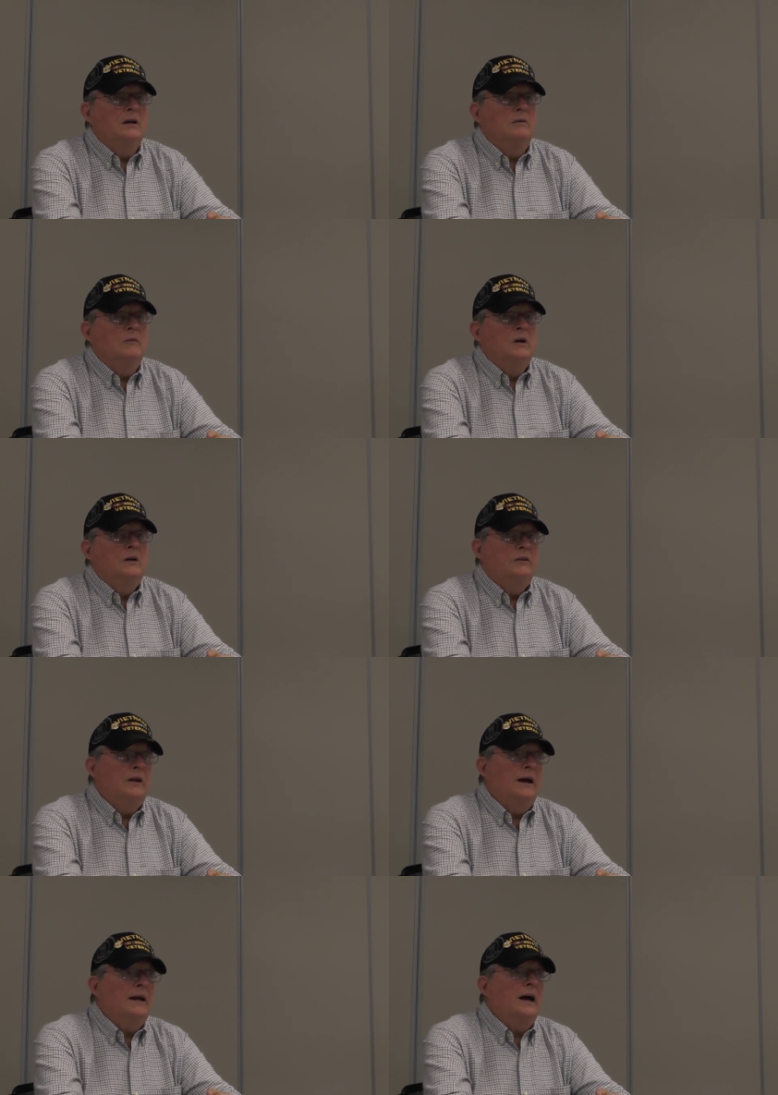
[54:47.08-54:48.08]
And
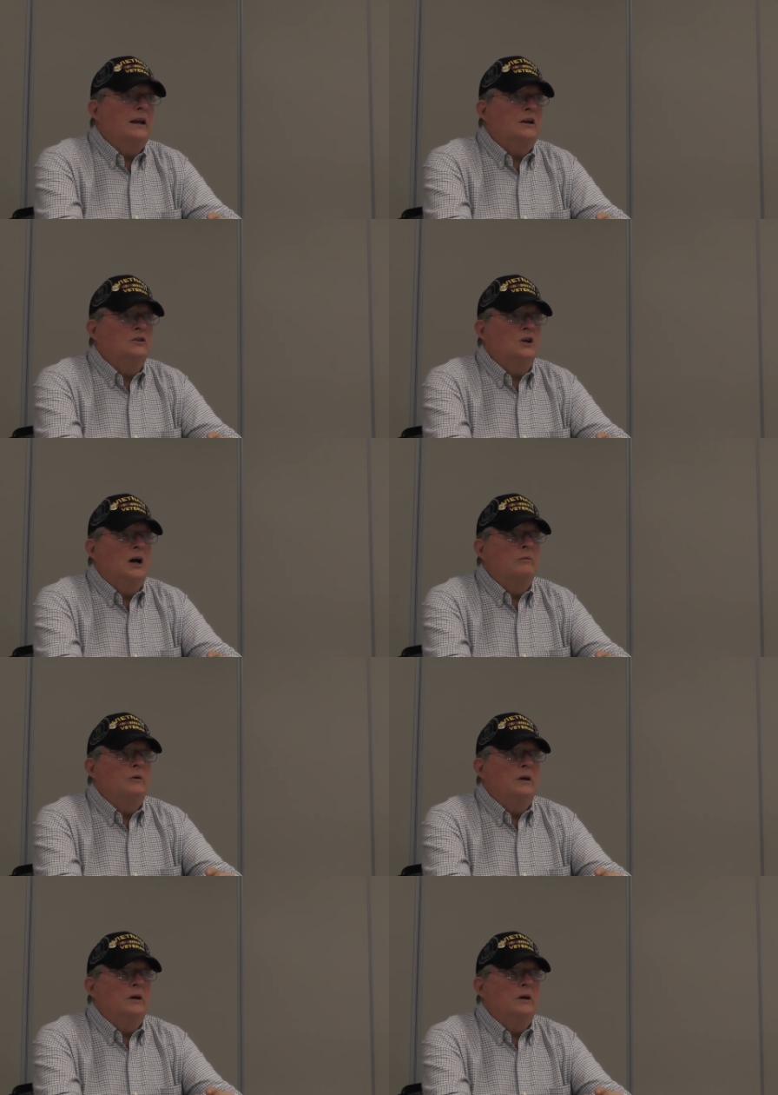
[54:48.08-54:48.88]
then I got a job